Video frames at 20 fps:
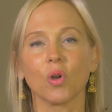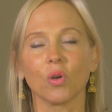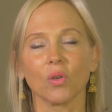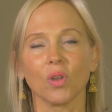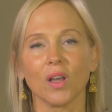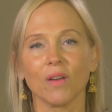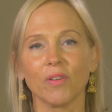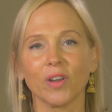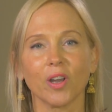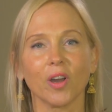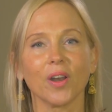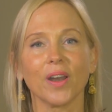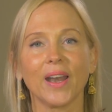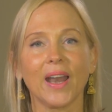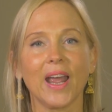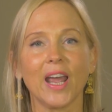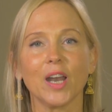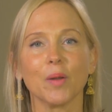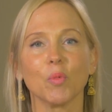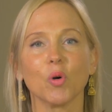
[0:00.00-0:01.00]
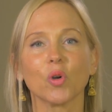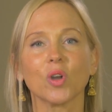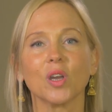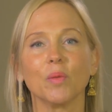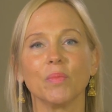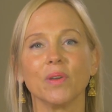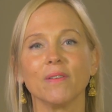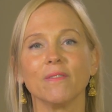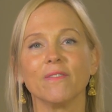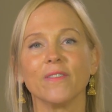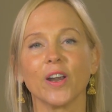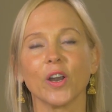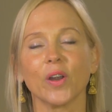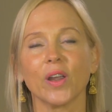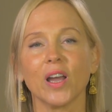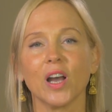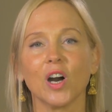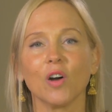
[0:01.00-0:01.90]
or loving on an animal can be very